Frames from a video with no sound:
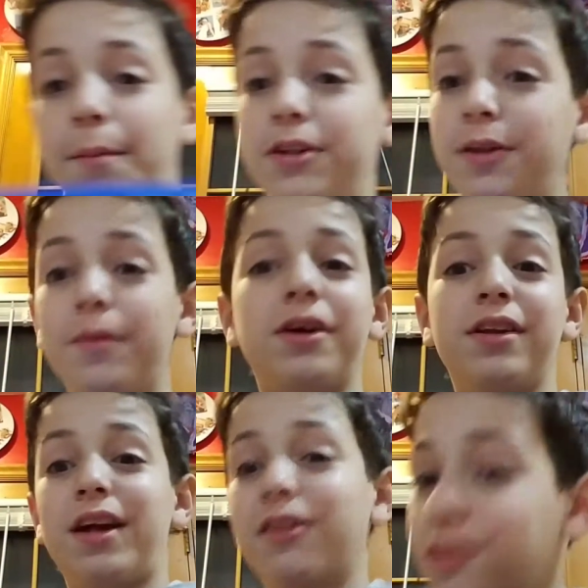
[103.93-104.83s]
I mean, they
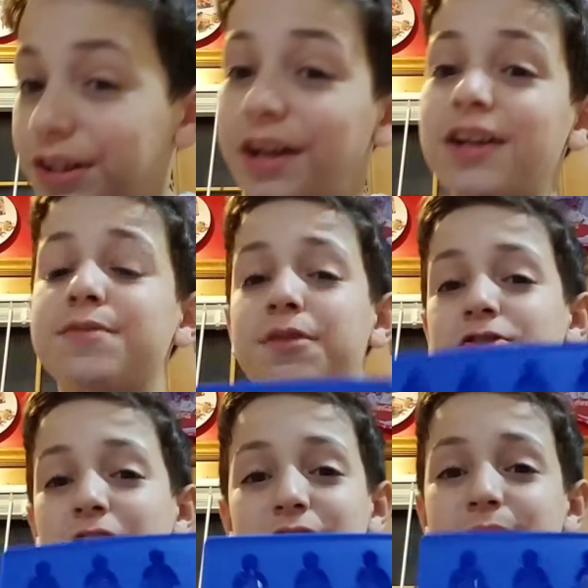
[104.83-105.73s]
might not look that nice, but
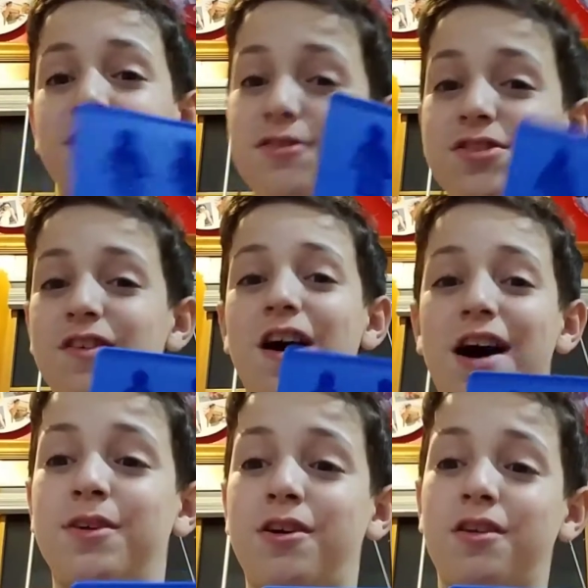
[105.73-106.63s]
trust me, you
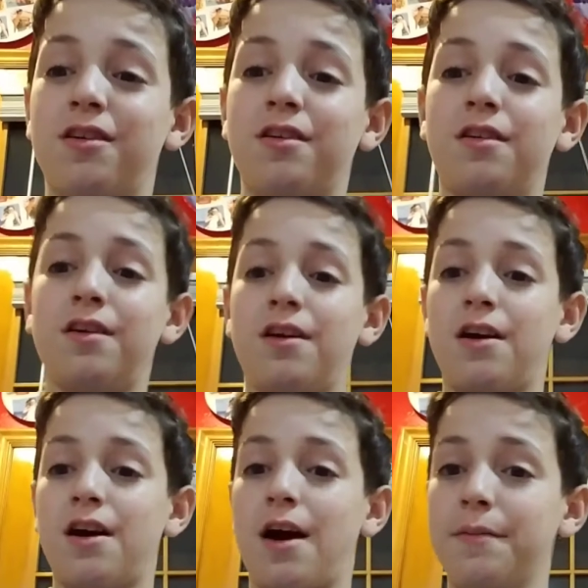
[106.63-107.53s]
saw how awesome they are.
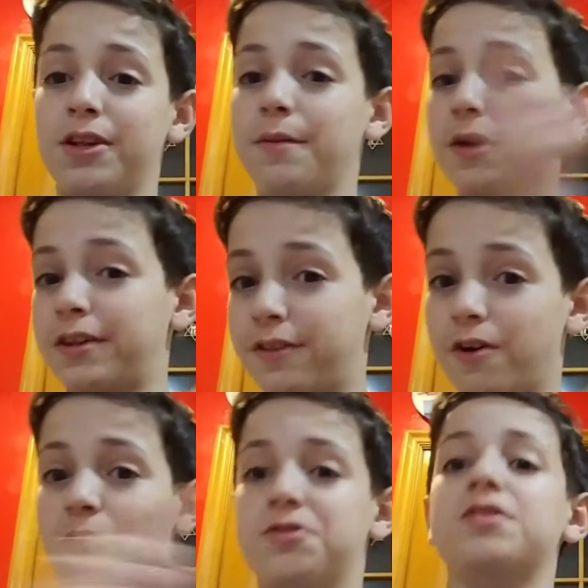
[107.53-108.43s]
I mean, they make
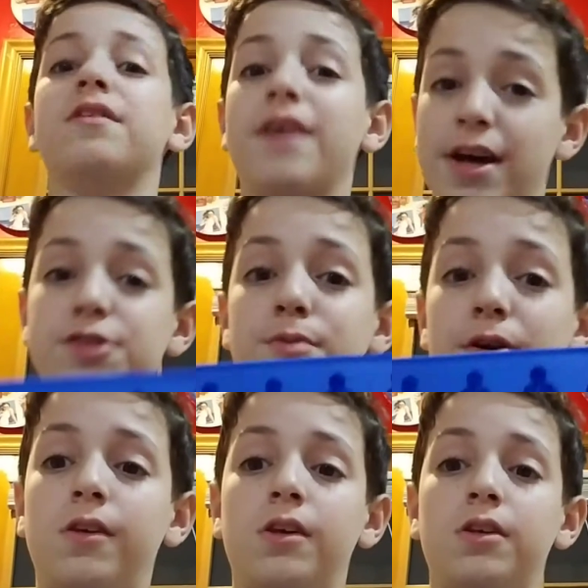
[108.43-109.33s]
those. That's
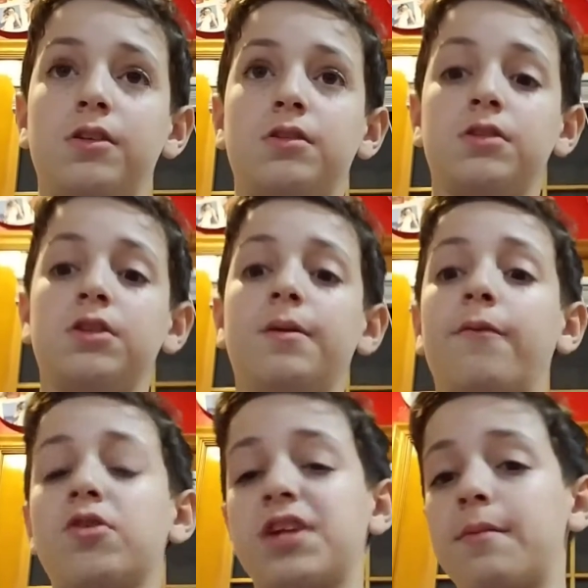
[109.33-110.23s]
pretty awesome. And
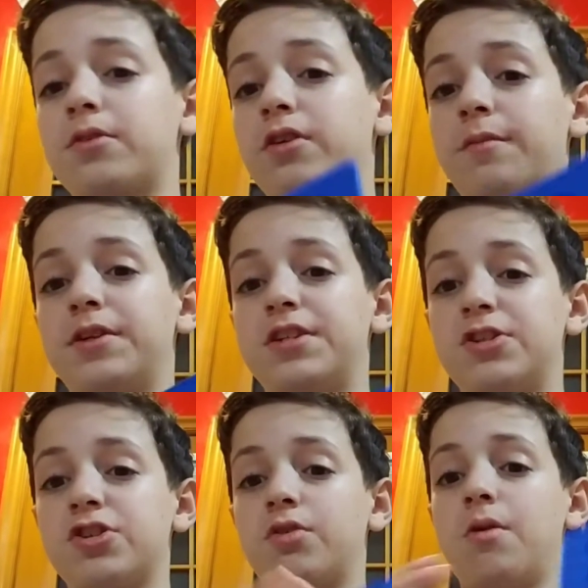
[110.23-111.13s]
of course, I'm going to be
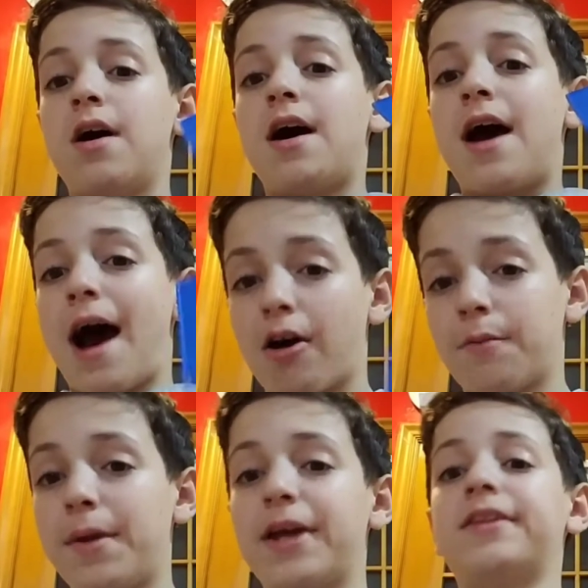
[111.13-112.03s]
teaching you how
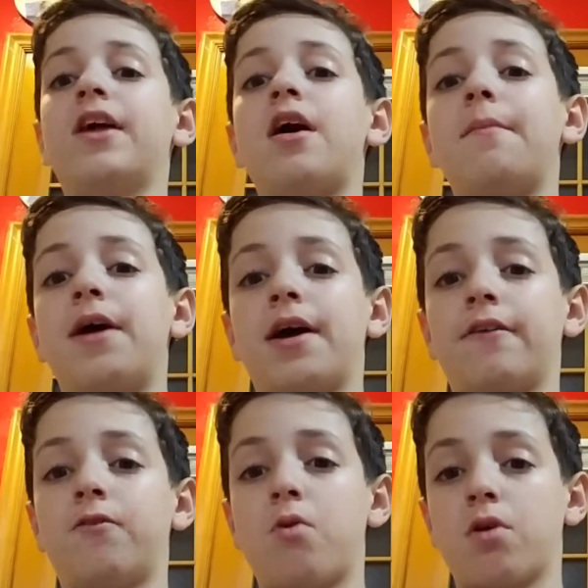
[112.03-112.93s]
to make them,
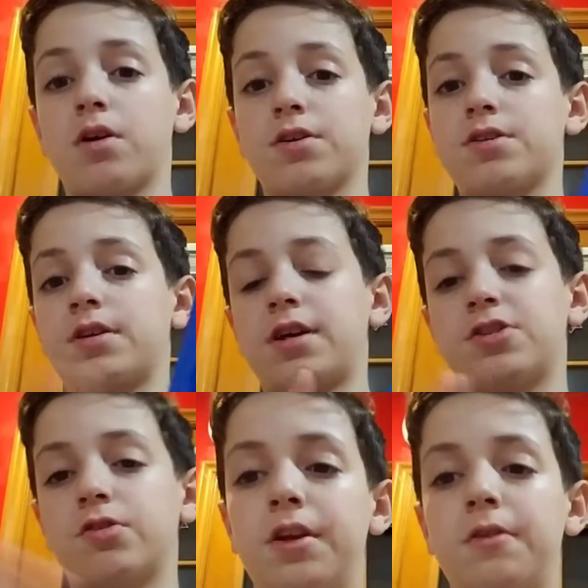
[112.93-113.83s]
and of course, I
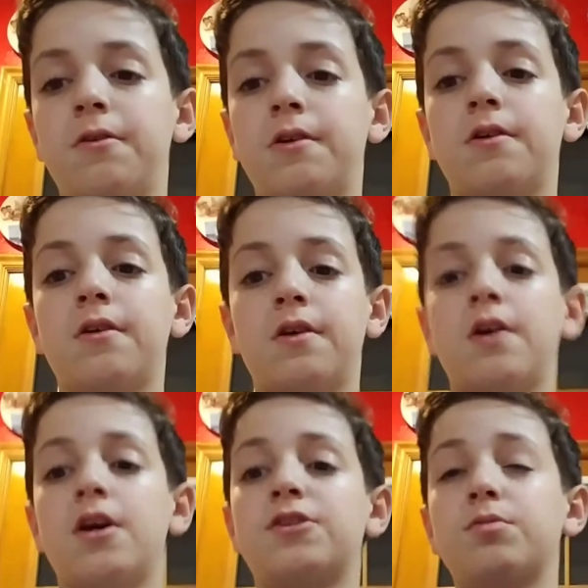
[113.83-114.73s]
you what you need.
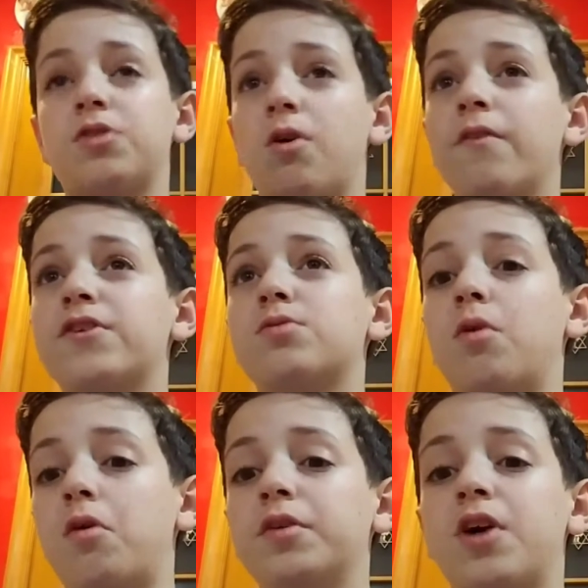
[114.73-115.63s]
So in total, this
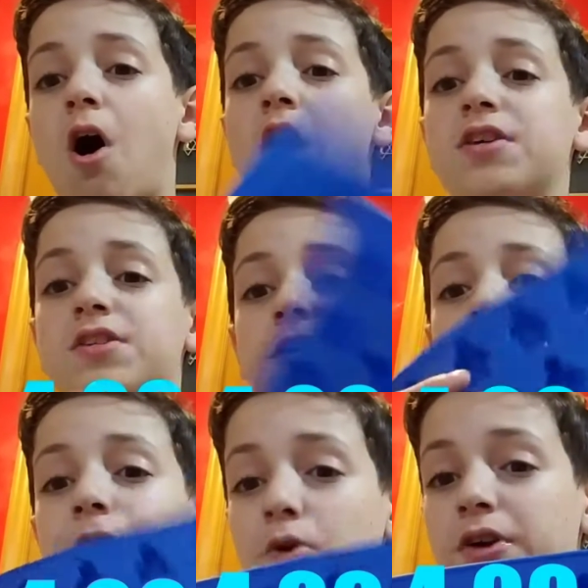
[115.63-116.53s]
will only cost
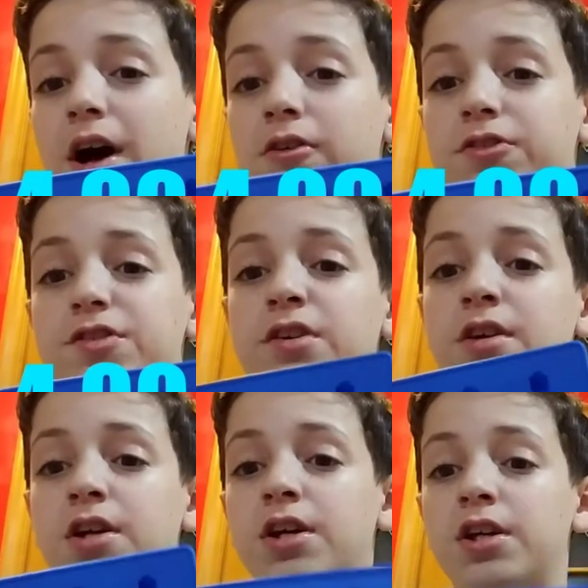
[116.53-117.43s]
four dollars
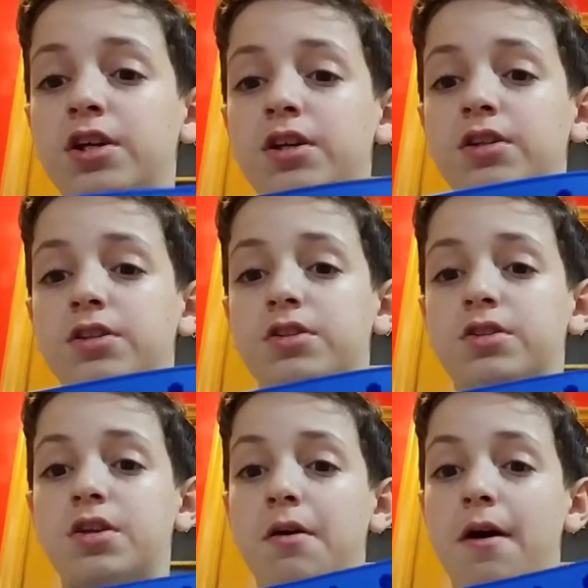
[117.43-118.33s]

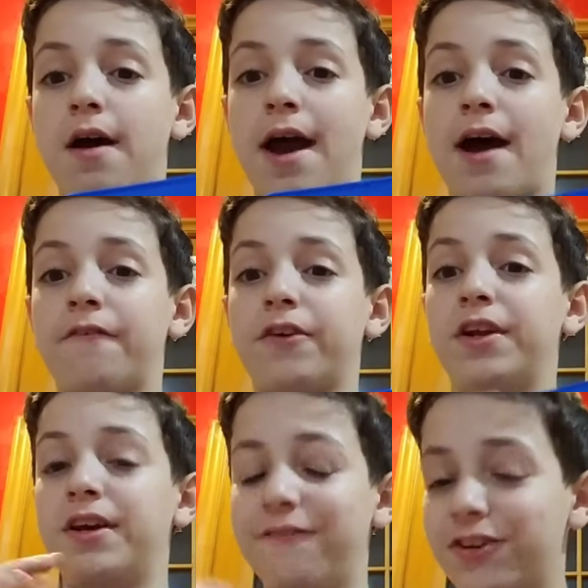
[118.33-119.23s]
to have
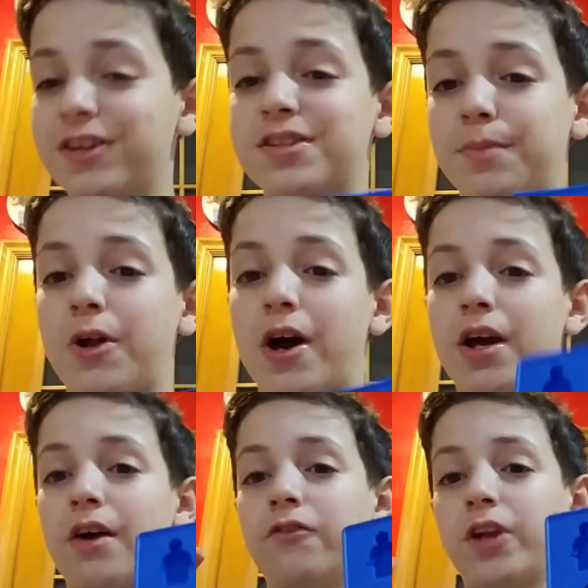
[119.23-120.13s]
an infinite
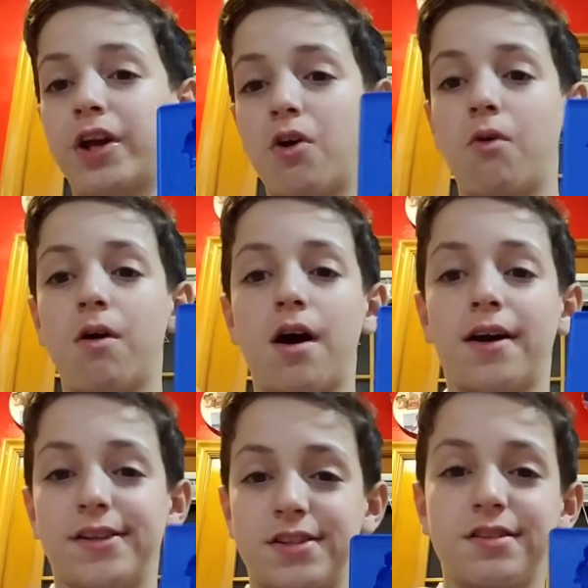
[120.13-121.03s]
supply of Lego
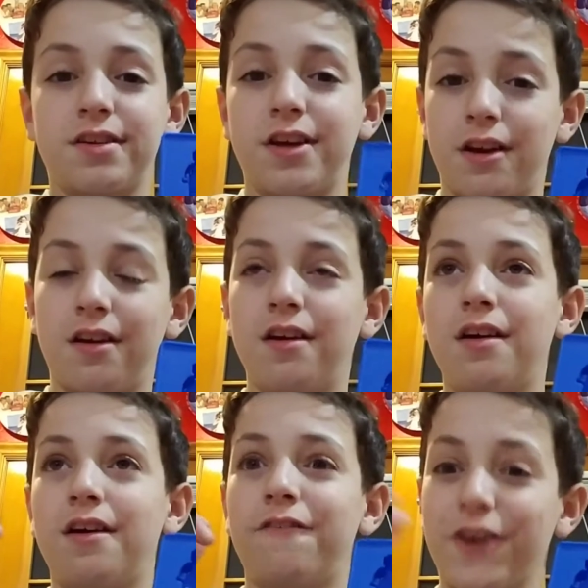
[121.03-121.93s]
ice kit.
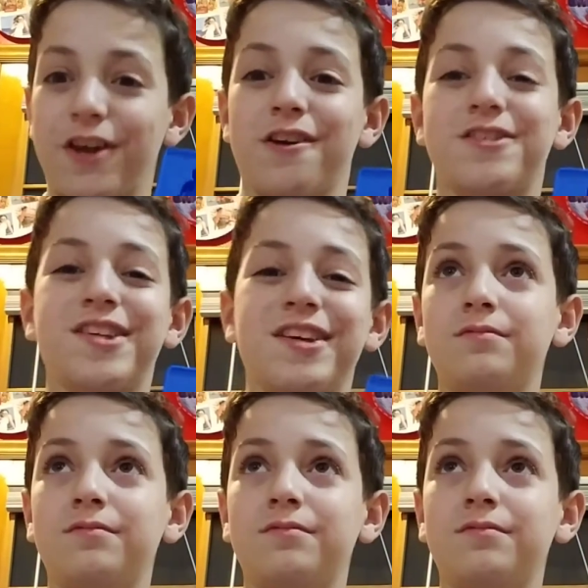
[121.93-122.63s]
Figures.